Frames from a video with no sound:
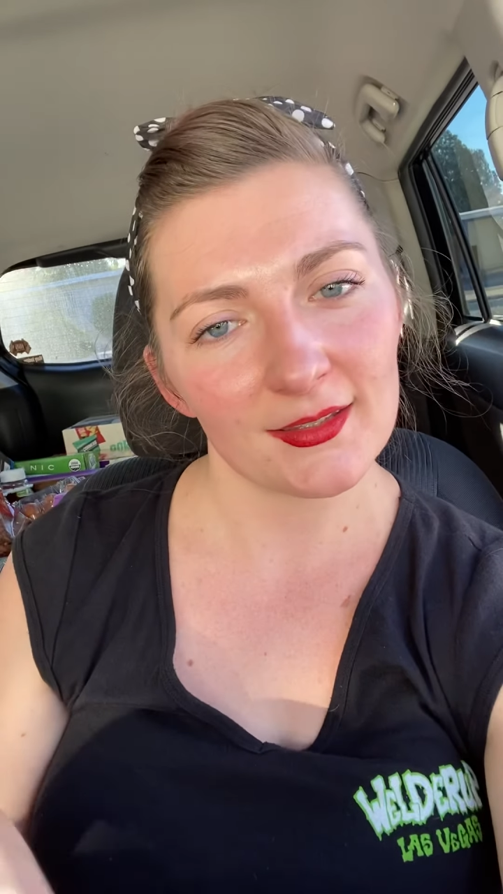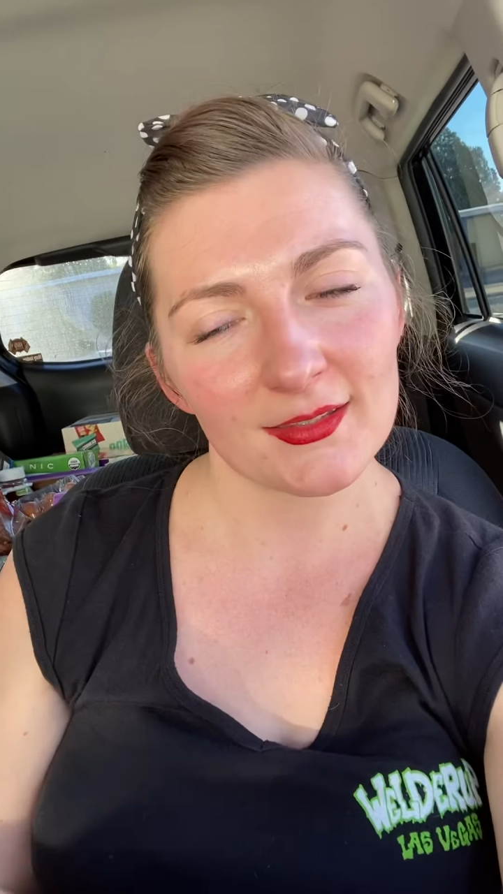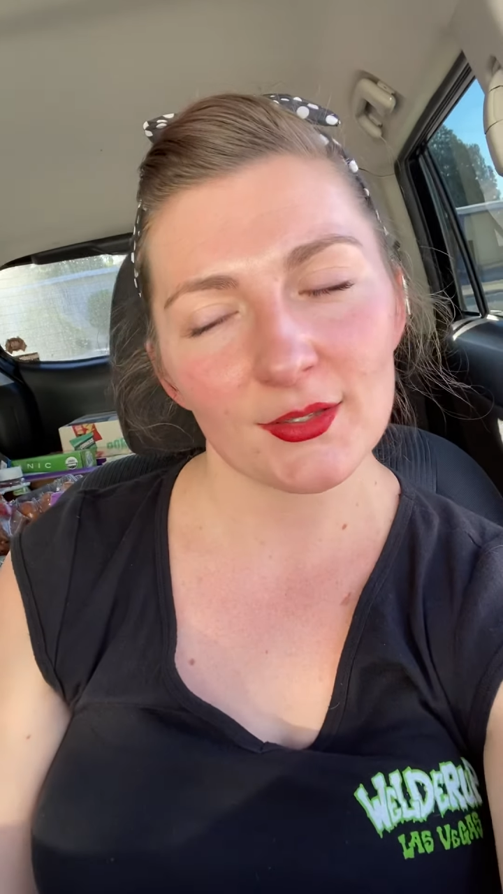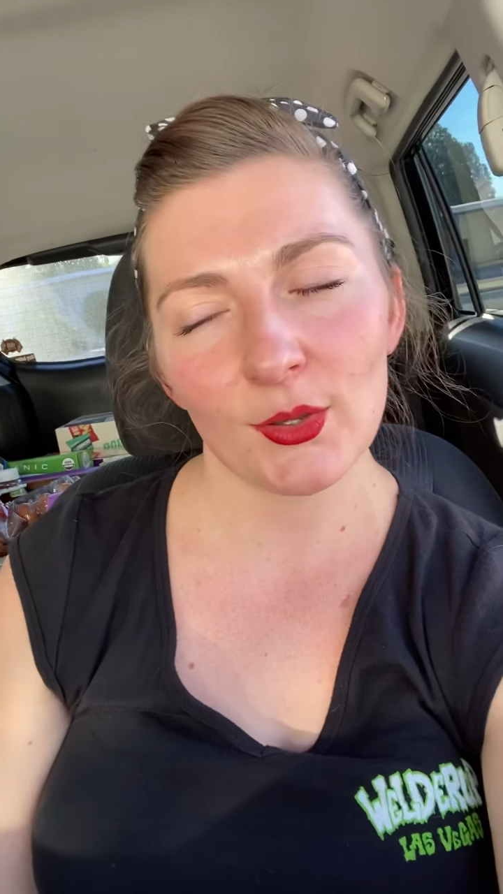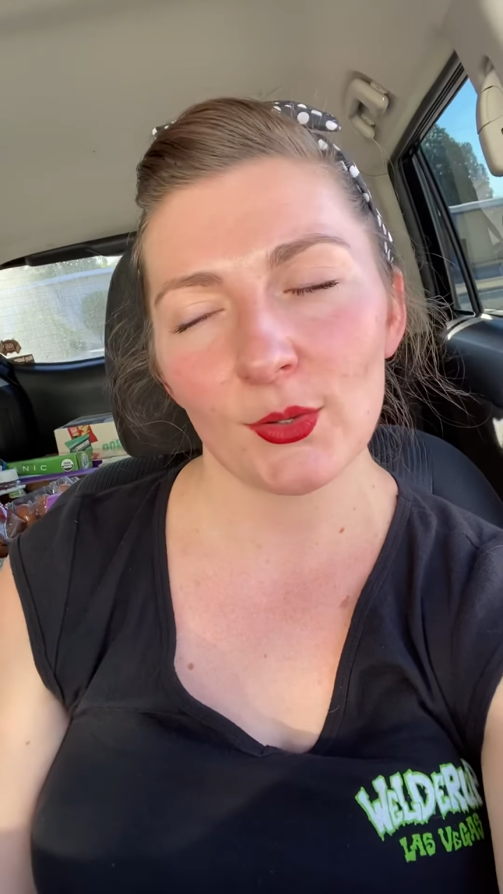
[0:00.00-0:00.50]

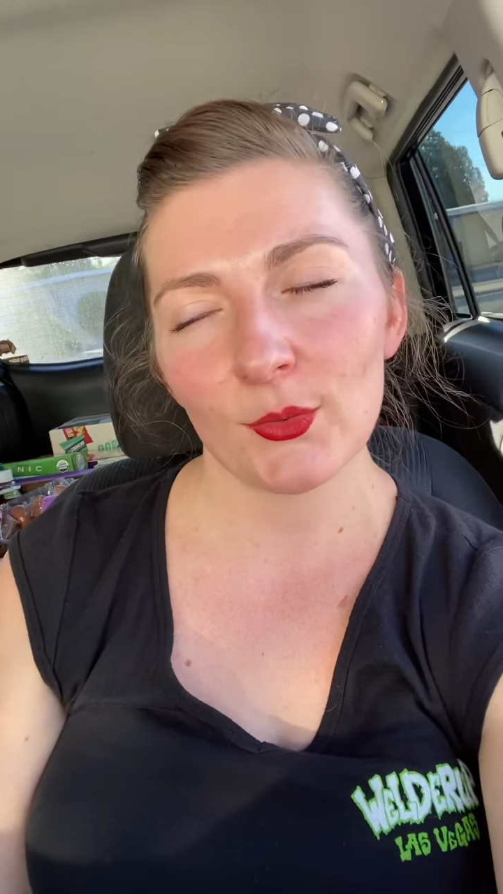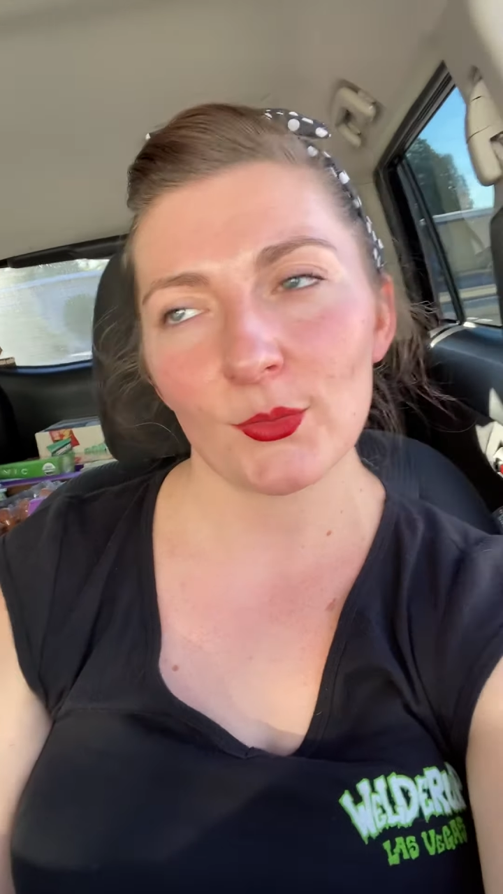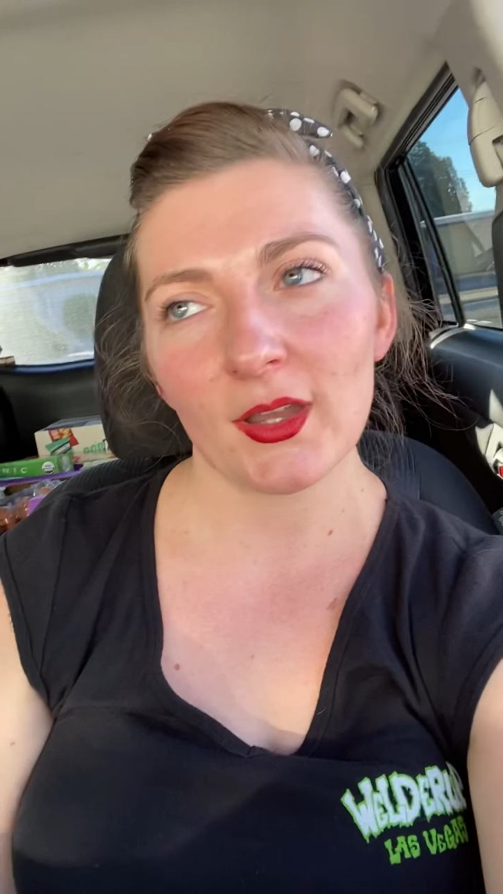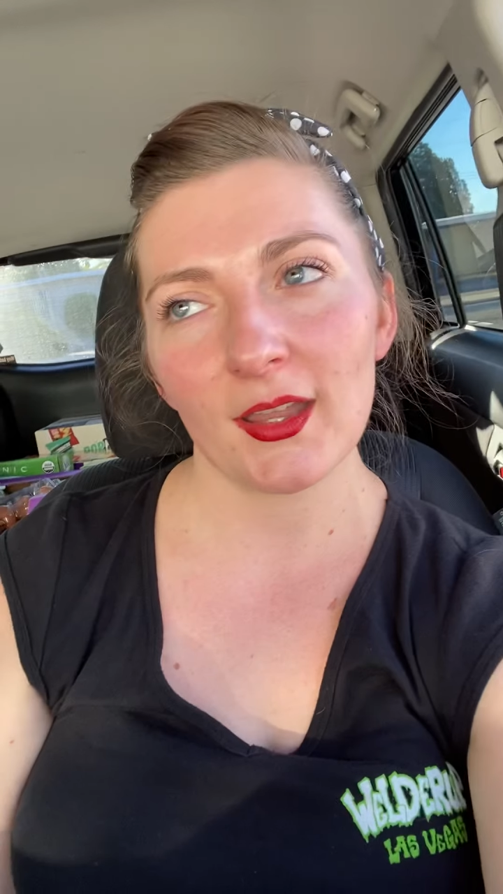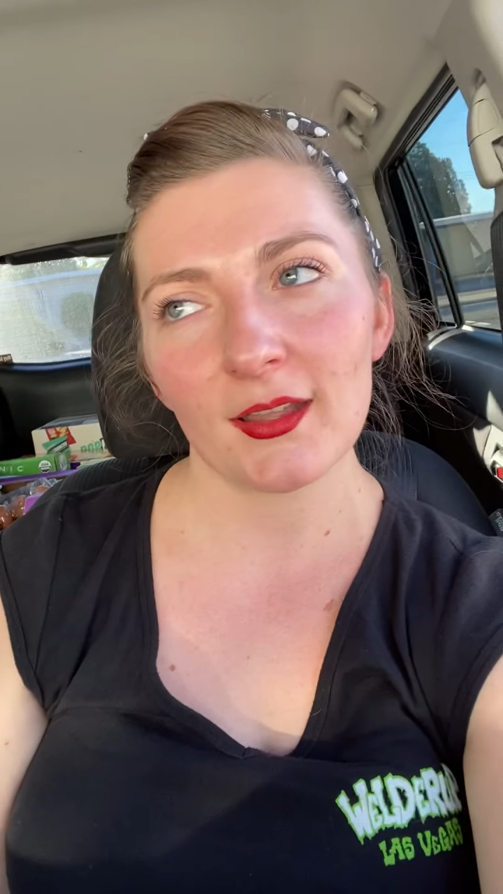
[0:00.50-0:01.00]

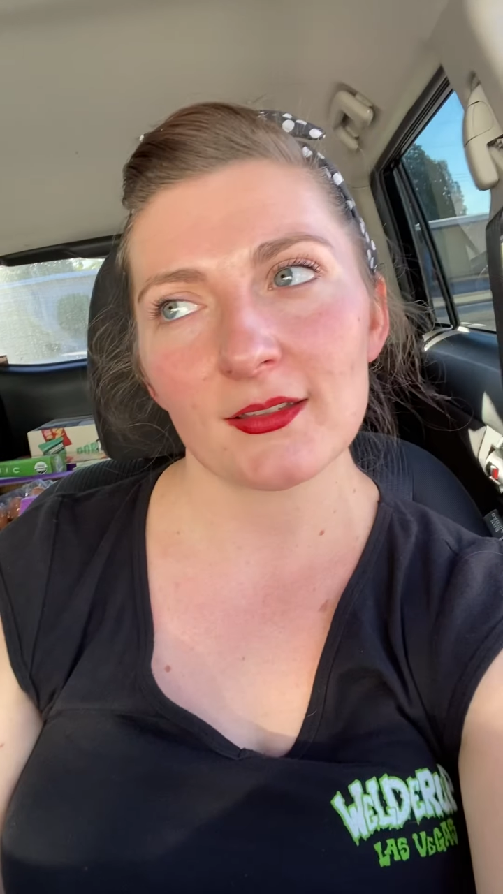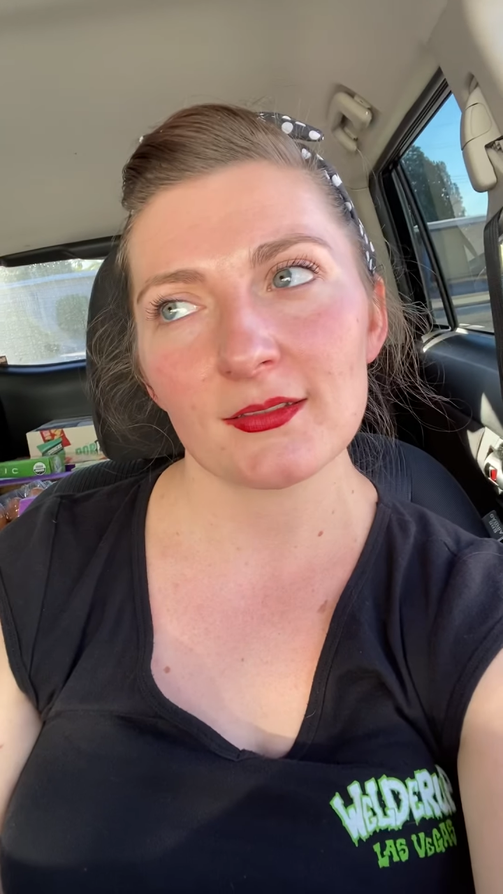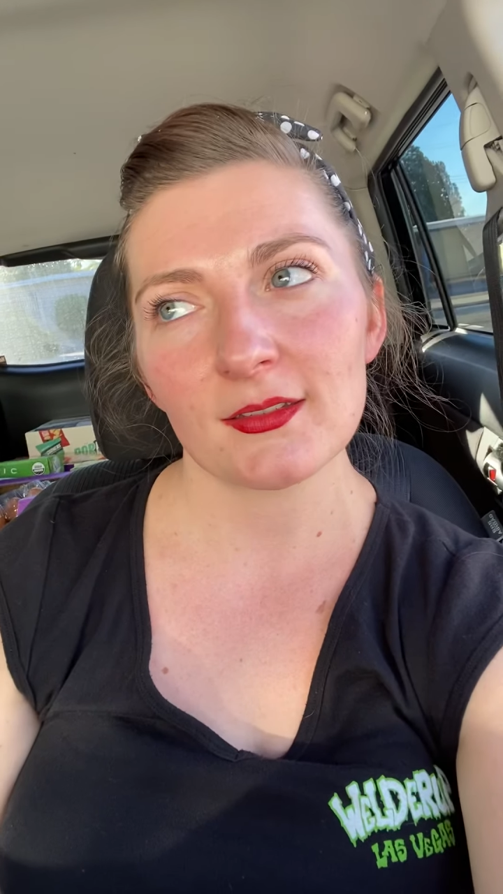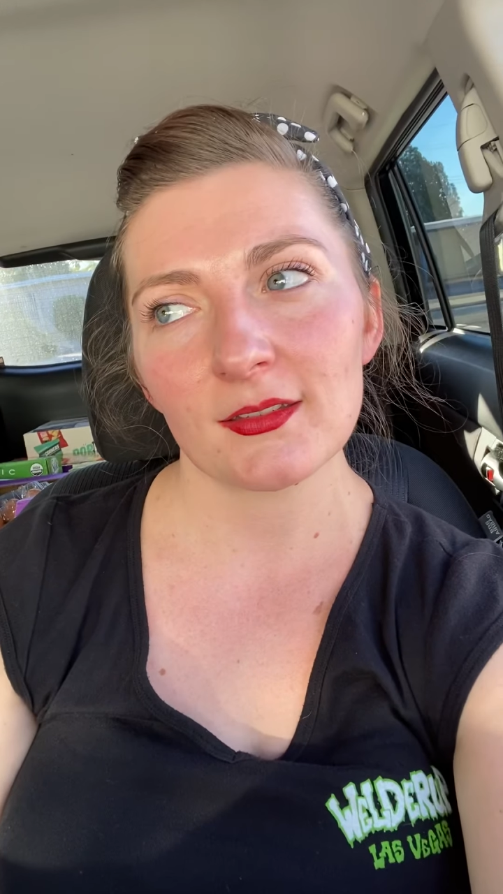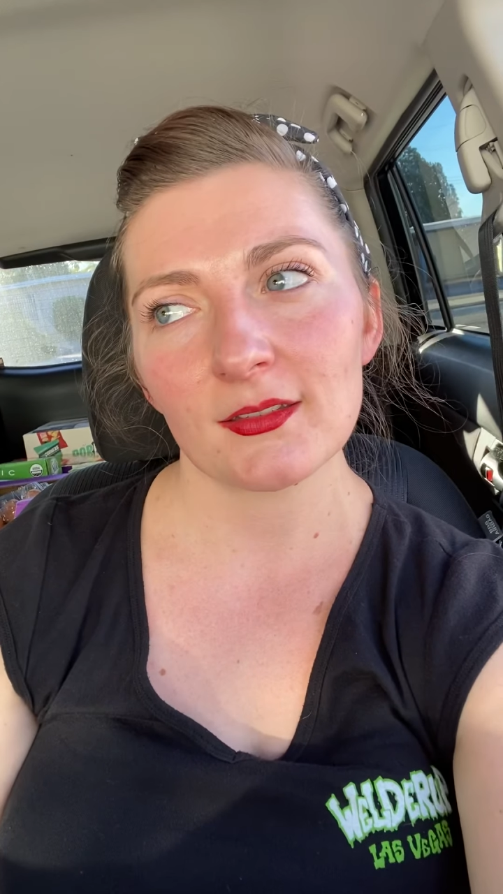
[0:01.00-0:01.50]
So I got
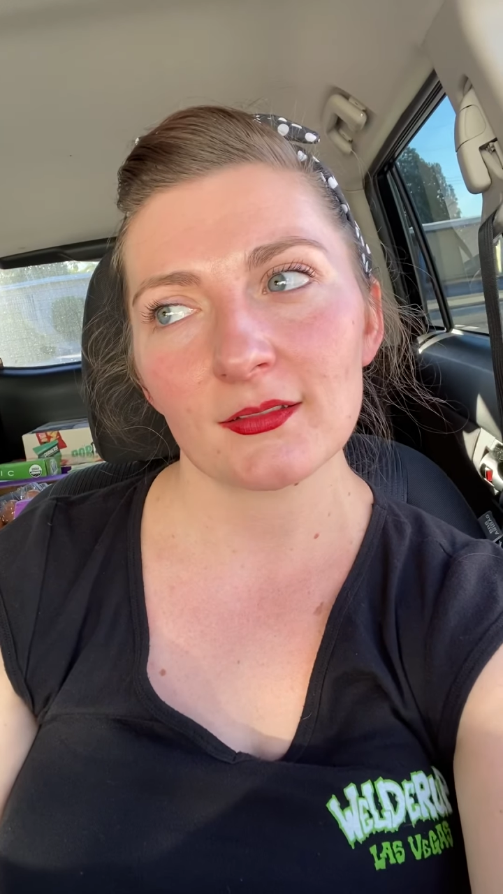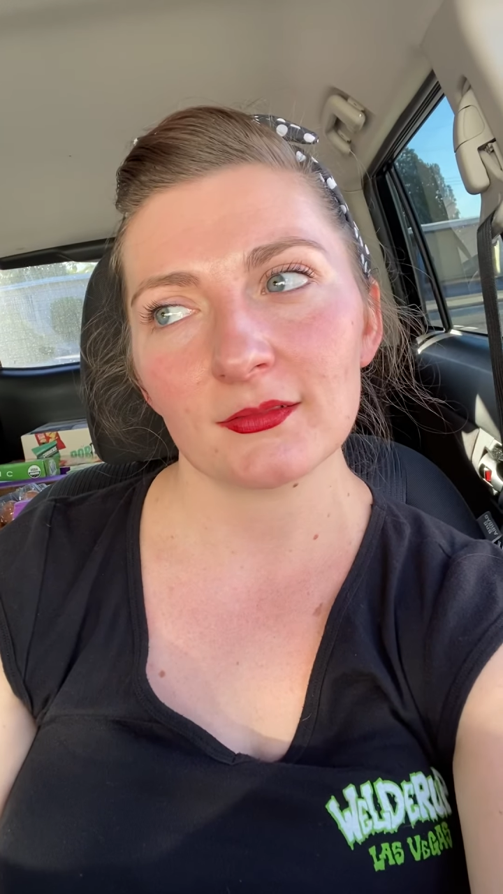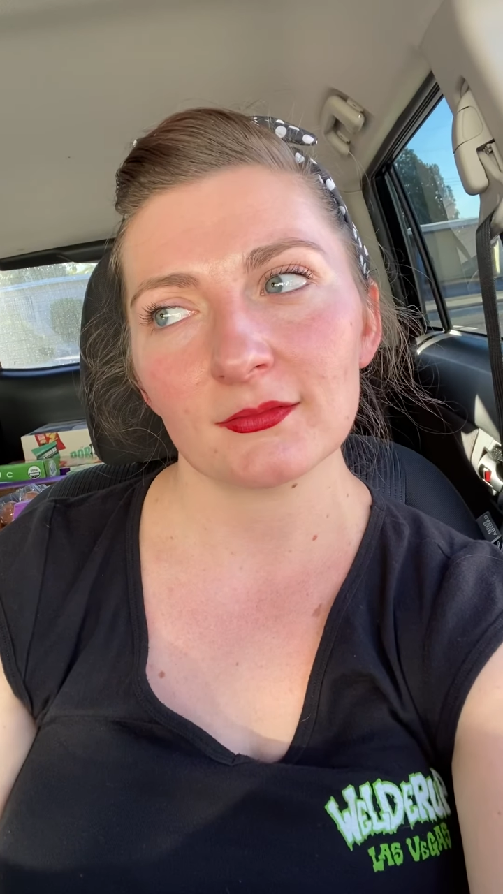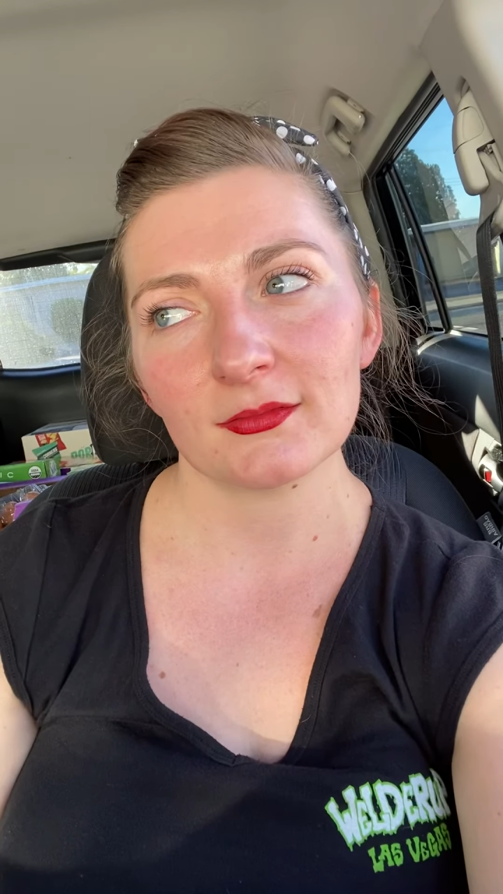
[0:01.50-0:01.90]
to,